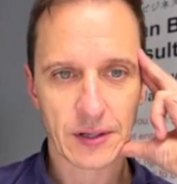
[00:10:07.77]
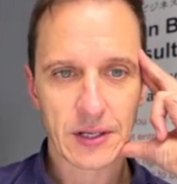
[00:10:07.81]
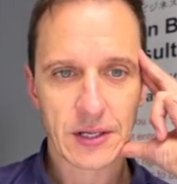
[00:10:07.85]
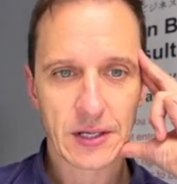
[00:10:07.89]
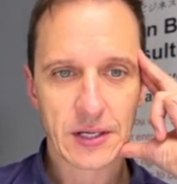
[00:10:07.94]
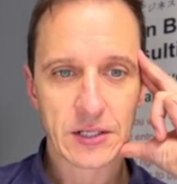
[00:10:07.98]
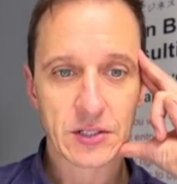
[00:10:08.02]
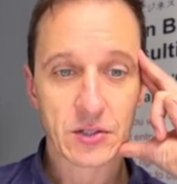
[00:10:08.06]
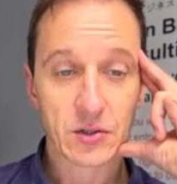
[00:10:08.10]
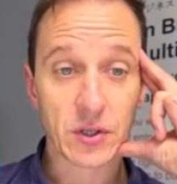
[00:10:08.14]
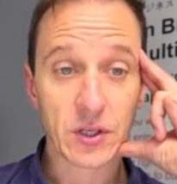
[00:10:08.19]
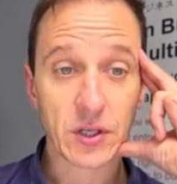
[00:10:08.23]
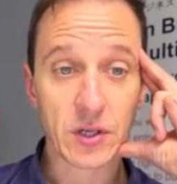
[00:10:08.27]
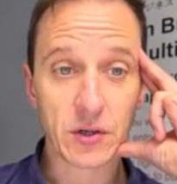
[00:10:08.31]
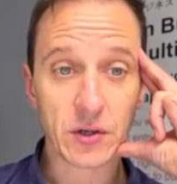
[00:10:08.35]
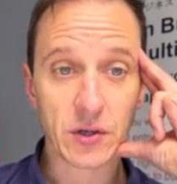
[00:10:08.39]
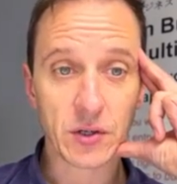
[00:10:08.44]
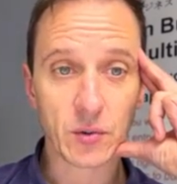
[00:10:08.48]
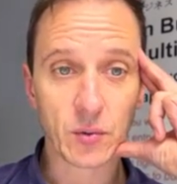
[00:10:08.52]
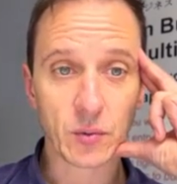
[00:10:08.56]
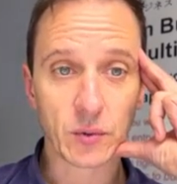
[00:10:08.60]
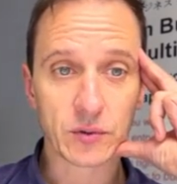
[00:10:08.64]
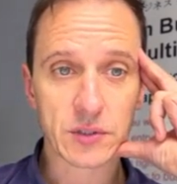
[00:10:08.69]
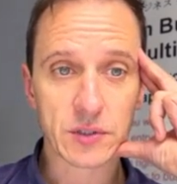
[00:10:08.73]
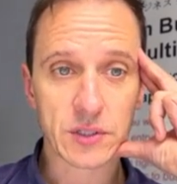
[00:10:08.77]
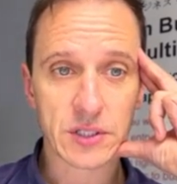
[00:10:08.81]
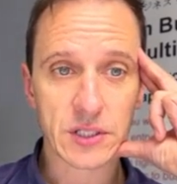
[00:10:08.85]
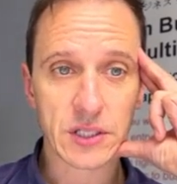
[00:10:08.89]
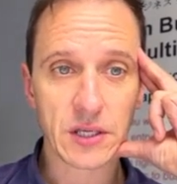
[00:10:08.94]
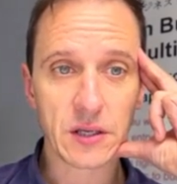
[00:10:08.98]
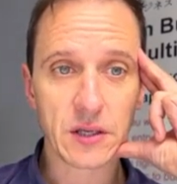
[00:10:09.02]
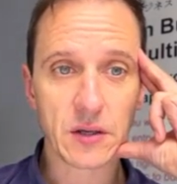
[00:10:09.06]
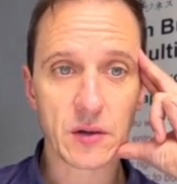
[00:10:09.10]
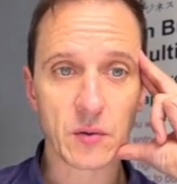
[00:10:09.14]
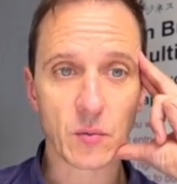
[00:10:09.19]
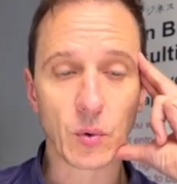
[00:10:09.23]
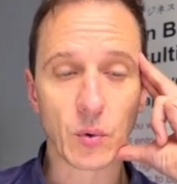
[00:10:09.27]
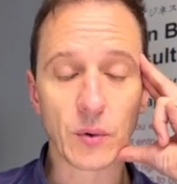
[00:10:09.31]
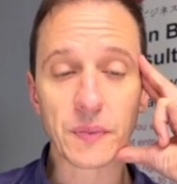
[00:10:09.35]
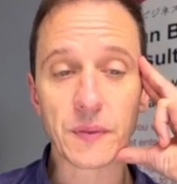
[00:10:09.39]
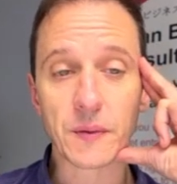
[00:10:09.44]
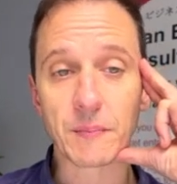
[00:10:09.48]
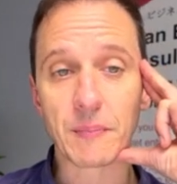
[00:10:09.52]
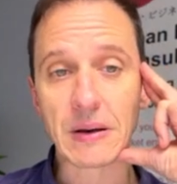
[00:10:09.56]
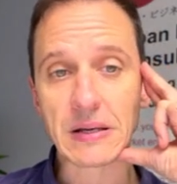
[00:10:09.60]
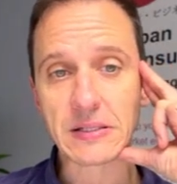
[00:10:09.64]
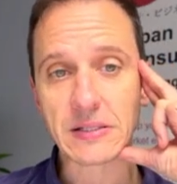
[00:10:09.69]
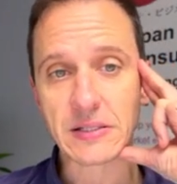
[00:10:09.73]
So here you will see what the
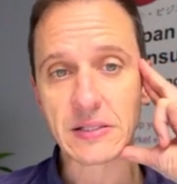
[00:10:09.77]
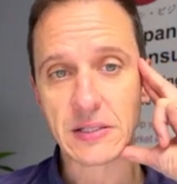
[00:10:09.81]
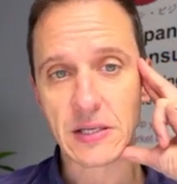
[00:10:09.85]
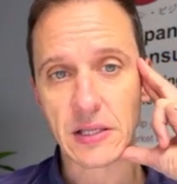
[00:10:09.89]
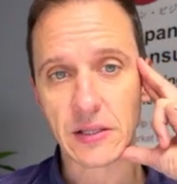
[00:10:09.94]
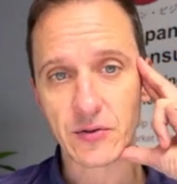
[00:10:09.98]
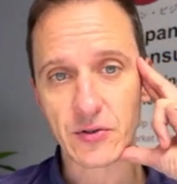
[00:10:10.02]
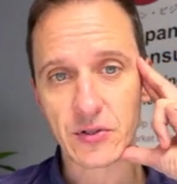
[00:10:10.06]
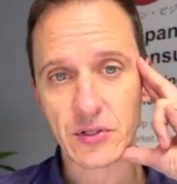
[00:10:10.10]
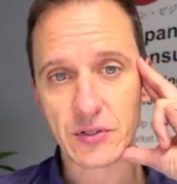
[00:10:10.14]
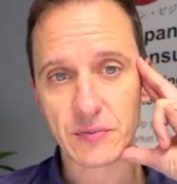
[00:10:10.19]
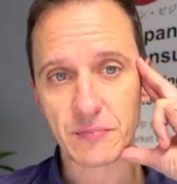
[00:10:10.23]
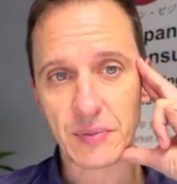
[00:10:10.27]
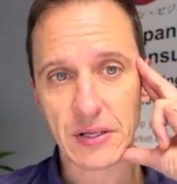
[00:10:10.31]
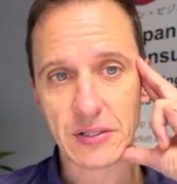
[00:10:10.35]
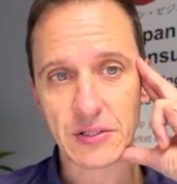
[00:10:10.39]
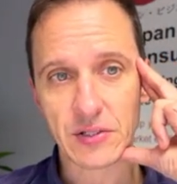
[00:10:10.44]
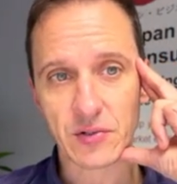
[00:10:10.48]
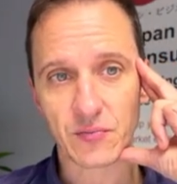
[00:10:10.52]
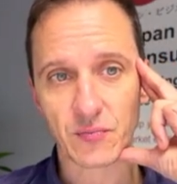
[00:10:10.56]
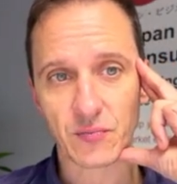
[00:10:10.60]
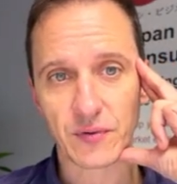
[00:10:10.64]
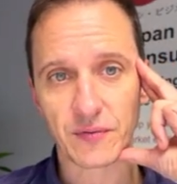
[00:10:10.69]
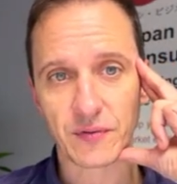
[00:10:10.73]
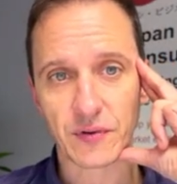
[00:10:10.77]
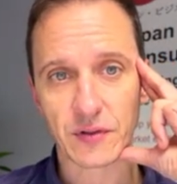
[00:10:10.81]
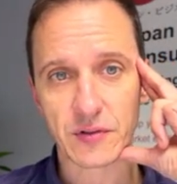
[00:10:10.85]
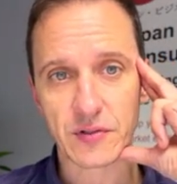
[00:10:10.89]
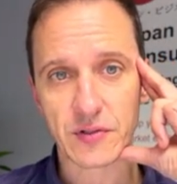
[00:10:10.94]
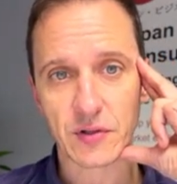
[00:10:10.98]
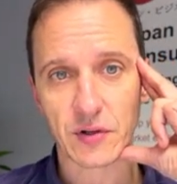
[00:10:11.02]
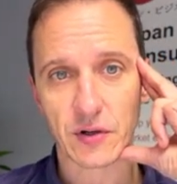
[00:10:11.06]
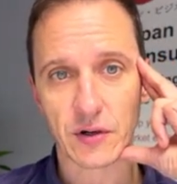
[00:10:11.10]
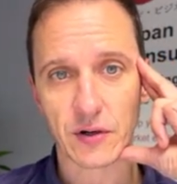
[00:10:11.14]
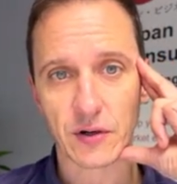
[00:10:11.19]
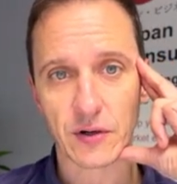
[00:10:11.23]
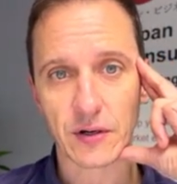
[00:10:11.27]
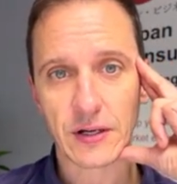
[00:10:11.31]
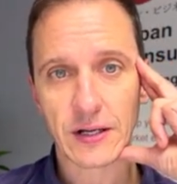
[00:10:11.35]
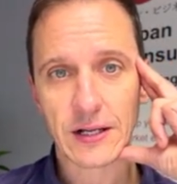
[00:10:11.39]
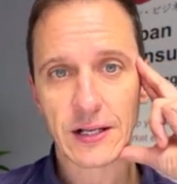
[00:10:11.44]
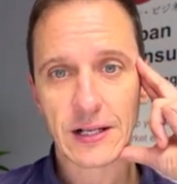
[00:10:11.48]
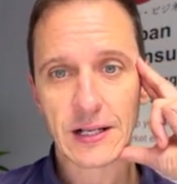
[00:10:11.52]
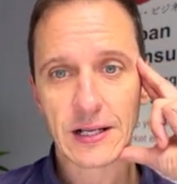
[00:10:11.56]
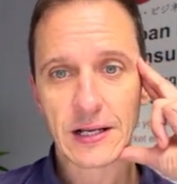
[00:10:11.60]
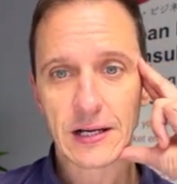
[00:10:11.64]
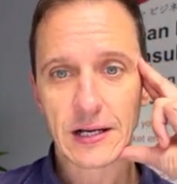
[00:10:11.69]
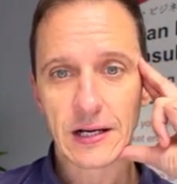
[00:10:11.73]
best sellers in pens and refills are
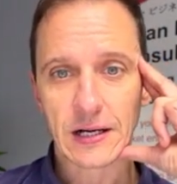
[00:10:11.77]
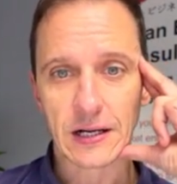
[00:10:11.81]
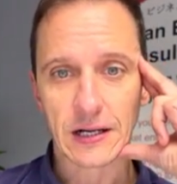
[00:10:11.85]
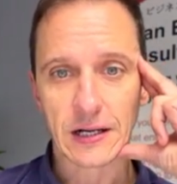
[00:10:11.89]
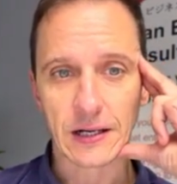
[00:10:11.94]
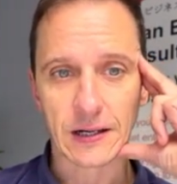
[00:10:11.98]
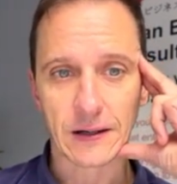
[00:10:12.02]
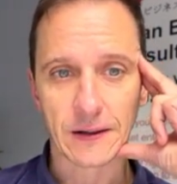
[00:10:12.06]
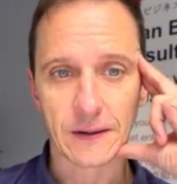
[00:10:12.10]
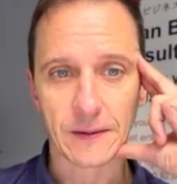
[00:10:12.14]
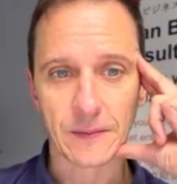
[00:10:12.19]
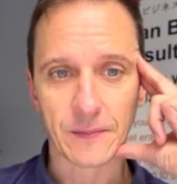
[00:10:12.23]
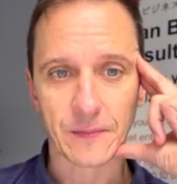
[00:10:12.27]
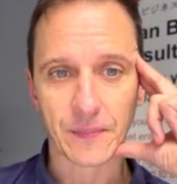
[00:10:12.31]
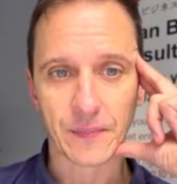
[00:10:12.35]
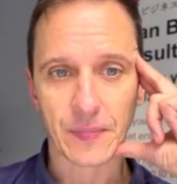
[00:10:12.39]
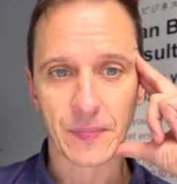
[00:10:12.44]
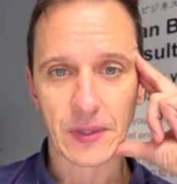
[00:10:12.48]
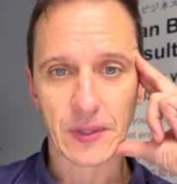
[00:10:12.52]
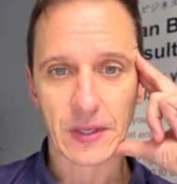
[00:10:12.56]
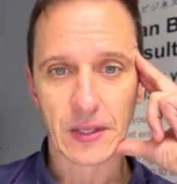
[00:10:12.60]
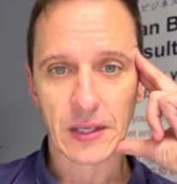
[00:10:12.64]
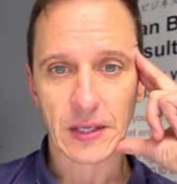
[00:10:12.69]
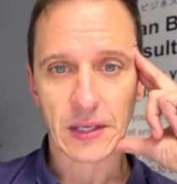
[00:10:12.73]
on